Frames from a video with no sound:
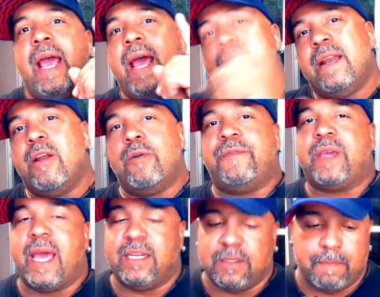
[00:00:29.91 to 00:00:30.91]
and the
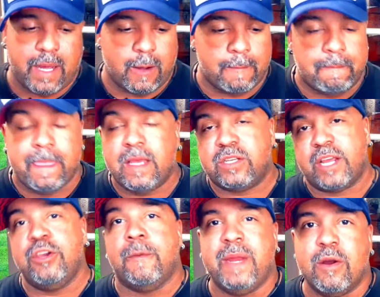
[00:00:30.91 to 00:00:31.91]
notification bell so that
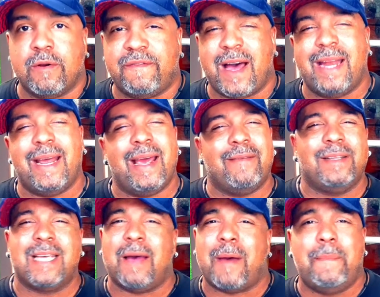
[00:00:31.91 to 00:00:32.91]
you can be notified every
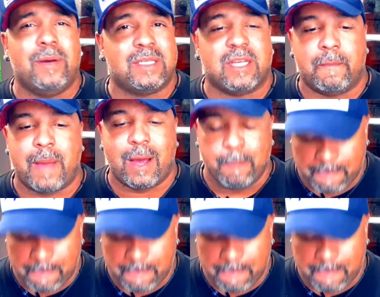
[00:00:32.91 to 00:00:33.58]
time I put something out.